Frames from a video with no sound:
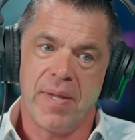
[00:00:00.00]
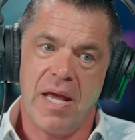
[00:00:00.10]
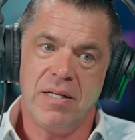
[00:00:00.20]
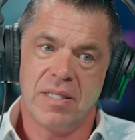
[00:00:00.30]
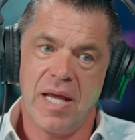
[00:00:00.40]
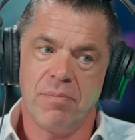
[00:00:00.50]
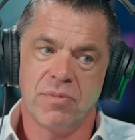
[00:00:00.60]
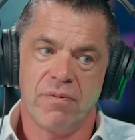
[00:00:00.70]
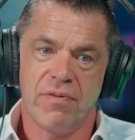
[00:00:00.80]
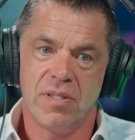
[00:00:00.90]
in
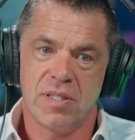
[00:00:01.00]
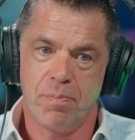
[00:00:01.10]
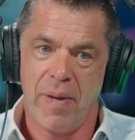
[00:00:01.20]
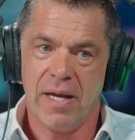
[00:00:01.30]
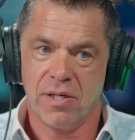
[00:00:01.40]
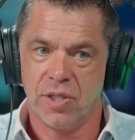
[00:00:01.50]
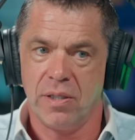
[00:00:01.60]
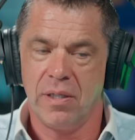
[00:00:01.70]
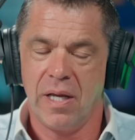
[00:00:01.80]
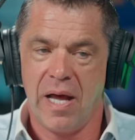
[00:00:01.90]
terms of
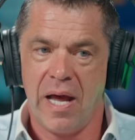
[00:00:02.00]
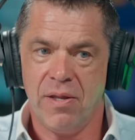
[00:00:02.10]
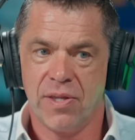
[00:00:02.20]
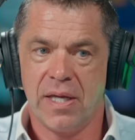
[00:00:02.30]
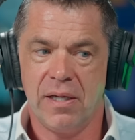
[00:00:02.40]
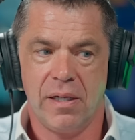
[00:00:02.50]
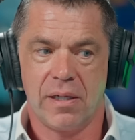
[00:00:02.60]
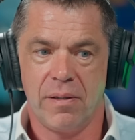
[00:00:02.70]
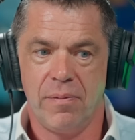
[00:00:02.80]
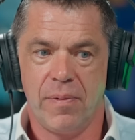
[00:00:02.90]
inspection, I
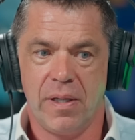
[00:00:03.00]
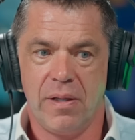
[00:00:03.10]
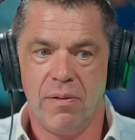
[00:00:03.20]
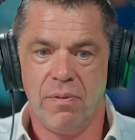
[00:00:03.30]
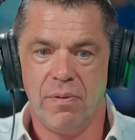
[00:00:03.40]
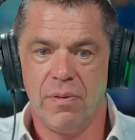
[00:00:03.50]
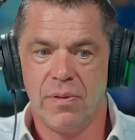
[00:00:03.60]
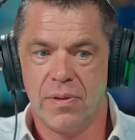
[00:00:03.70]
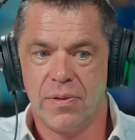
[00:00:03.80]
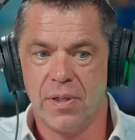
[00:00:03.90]
think
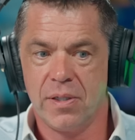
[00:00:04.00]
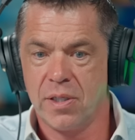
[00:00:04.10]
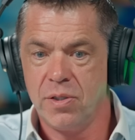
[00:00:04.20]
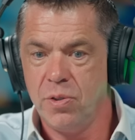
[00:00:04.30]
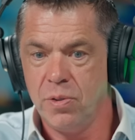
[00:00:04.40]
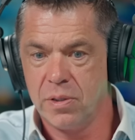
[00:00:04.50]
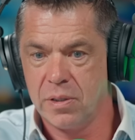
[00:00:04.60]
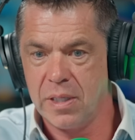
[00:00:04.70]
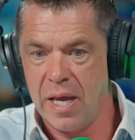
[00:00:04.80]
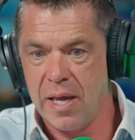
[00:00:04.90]
there is a new
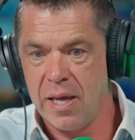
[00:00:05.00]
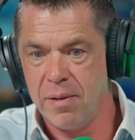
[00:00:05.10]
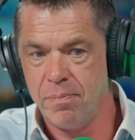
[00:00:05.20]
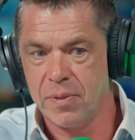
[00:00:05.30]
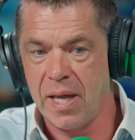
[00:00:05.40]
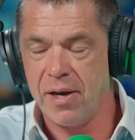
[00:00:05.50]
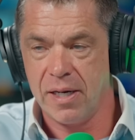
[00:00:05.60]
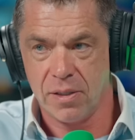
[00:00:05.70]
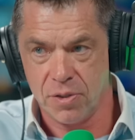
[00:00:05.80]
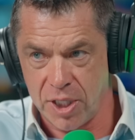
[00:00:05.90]

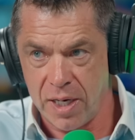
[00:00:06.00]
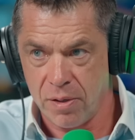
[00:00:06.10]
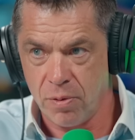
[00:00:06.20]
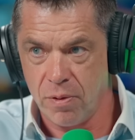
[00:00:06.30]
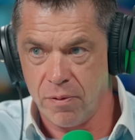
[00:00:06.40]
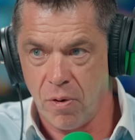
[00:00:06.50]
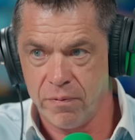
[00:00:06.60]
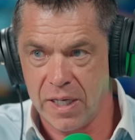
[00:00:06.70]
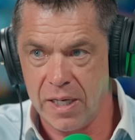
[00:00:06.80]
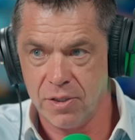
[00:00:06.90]
Director General
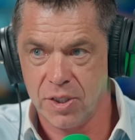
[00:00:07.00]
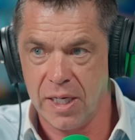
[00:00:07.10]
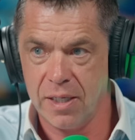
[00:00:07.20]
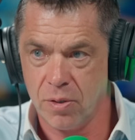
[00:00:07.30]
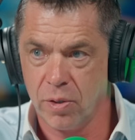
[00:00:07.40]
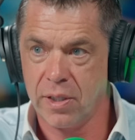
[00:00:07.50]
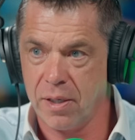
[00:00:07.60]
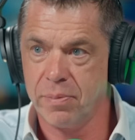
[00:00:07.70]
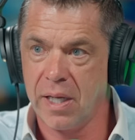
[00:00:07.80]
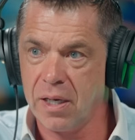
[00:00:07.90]
of KHD. Dr.
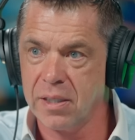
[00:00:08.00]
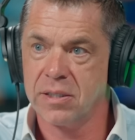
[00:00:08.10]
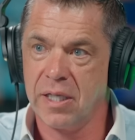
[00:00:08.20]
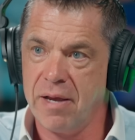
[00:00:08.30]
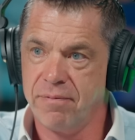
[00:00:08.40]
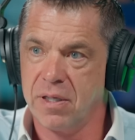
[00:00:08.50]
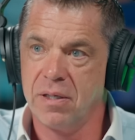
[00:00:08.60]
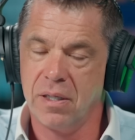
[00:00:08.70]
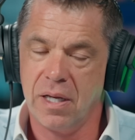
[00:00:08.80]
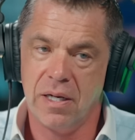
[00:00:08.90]
Abdullah has left
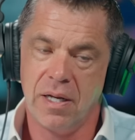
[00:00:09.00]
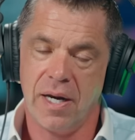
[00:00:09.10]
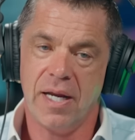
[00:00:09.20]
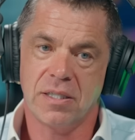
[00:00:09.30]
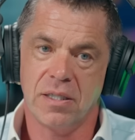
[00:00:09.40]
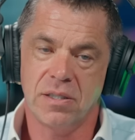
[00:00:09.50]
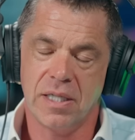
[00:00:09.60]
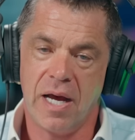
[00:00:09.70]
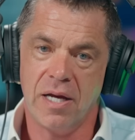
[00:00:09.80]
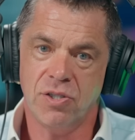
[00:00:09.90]
and Her
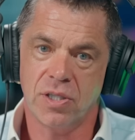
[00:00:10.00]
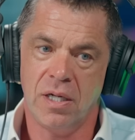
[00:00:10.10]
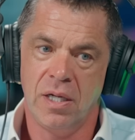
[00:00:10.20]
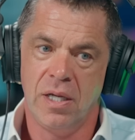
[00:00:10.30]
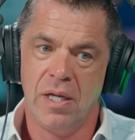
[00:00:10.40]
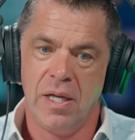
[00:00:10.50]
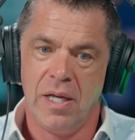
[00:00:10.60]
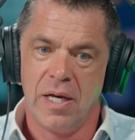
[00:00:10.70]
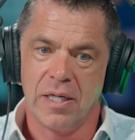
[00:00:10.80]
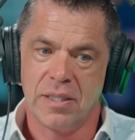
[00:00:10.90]
Excellency Aisha
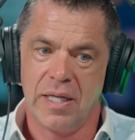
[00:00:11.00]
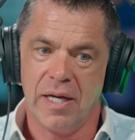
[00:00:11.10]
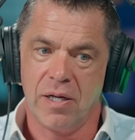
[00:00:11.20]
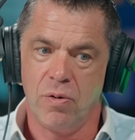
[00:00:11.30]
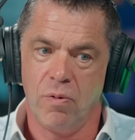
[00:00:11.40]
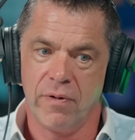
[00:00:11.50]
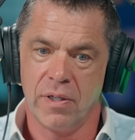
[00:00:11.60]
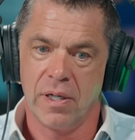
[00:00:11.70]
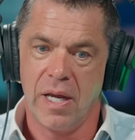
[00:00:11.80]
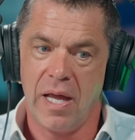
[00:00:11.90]
has taken
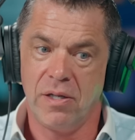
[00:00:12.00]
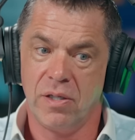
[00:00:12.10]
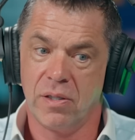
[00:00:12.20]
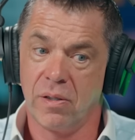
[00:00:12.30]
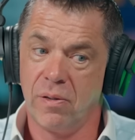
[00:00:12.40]
over. And